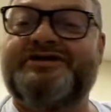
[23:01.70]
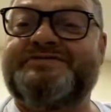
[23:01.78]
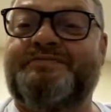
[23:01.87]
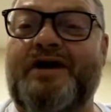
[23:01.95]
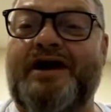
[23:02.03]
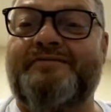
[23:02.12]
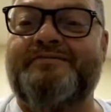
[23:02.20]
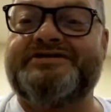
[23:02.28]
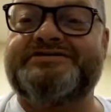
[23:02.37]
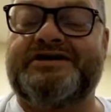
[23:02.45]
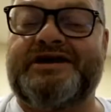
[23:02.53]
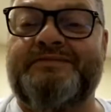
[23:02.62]
problem
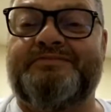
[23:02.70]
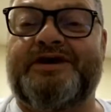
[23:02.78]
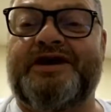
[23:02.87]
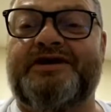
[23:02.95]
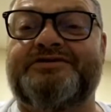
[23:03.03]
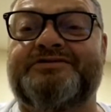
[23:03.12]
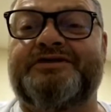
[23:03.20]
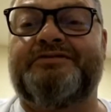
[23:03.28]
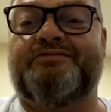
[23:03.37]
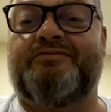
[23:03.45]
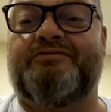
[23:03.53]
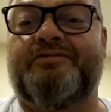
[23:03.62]
is to keep the
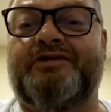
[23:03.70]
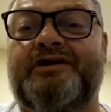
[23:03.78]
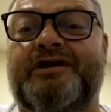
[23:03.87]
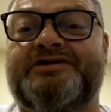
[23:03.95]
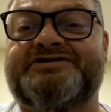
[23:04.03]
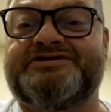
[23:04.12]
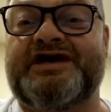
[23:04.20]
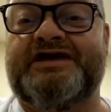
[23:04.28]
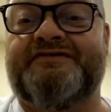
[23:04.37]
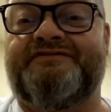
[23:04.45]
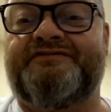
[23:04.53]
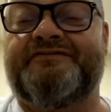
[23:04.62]
country
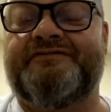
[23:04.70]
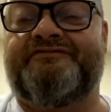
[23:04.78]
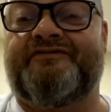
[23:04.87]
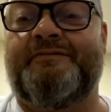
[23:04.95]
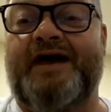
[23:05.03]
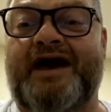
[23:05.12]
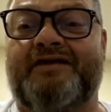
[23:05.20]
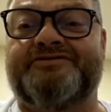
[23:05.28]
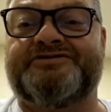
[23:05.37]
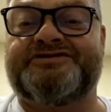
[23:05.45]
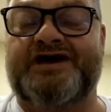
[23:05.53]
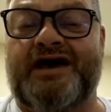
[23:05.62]
safe from
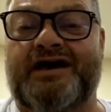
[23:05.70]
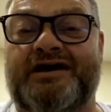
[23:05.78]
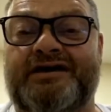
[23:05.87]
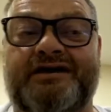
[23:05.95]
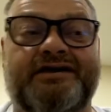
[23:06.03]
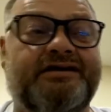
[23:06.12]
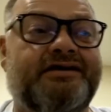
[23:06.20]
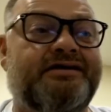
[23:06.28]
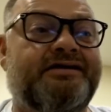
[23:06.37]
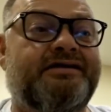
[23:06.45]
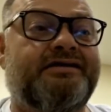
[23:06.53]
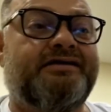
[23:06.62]
outside
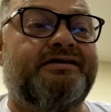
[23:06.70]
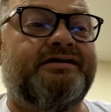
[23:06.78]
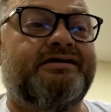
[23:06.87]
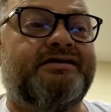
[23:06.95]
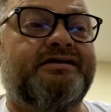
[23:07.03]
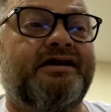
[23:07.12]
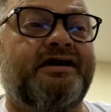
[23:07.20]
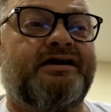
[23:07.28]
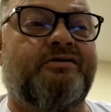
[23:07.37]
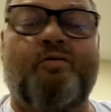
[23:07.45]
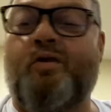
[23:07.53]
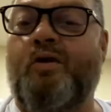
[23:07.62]

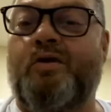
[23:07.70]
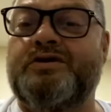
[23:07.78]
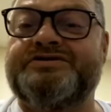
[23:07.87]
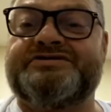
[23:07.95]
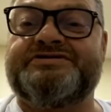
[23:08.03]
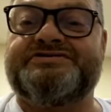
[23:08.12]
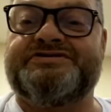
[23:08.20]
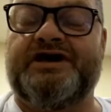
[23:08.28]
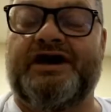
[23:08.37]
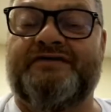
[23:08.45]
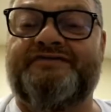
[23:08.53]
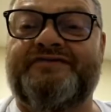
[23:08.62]
wars and
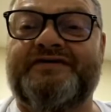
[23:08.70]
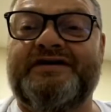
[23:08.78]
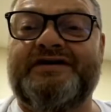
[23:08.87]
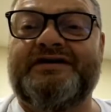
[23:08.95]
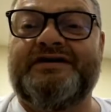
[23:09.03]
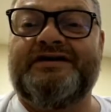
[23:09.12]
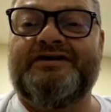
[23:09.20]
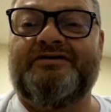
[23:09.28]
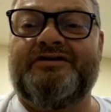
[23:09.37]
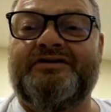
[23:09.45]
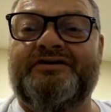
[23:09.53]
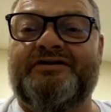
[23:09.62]
stuff.
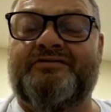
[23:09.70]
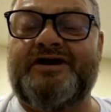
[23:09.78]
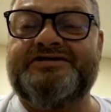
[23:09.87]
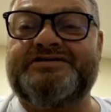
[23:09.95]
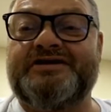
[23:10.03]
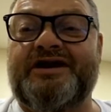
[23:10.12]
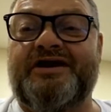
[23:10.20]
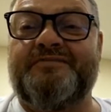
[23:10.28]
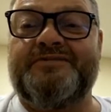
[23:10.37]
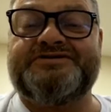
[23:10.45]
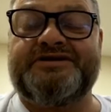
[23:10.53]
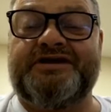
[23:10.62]
The reason the
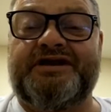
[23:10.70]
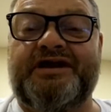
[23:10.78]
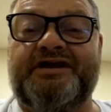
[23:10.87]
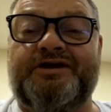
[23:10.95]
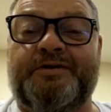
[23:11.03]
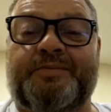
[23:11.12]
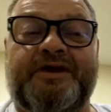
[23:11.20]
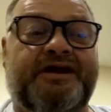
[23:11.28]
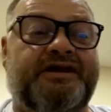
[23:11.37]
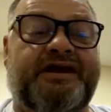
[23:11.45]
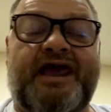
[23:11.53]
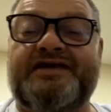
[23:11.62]
government's in debt and you're
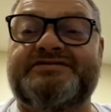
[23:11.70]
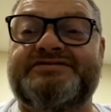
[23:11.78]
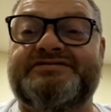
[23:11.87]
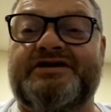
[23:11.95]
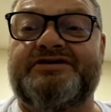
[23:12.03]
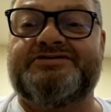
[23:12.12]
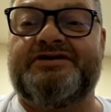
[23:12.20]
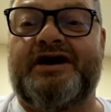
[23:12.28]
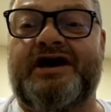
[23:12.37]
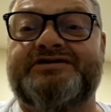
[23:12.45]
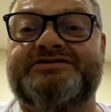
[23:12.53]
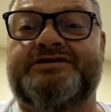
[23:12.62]
paying taxes is because you
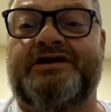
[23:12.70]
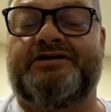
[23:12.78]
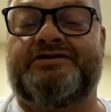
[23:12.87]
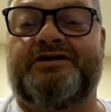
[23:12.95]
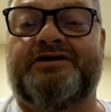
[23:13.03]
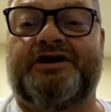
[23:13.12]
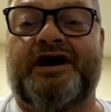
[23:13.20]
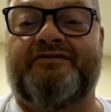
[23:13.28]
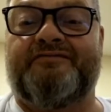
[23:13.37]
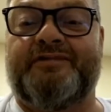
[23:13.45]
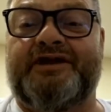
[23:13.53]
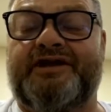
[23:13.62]
guys done turn the
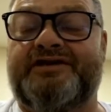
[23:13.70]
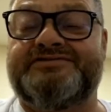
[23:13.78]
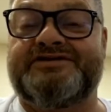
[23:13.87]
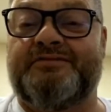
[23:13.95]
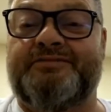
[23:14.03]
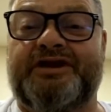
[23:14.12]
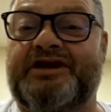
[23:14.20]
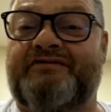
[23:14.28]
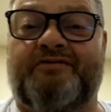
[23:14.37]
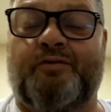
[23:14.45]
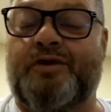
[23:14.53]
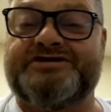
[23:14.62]
government into something it
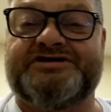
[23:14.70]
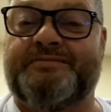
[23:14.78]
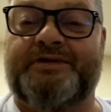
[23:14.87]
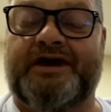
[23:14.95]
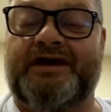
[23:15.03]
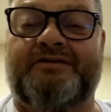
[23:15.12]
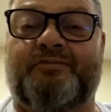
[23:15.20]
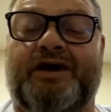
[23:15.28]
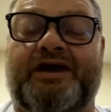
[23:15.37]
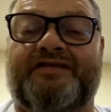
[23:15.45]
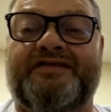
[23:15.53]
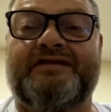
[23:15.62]
never was to begin
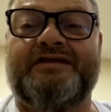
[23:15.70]
with.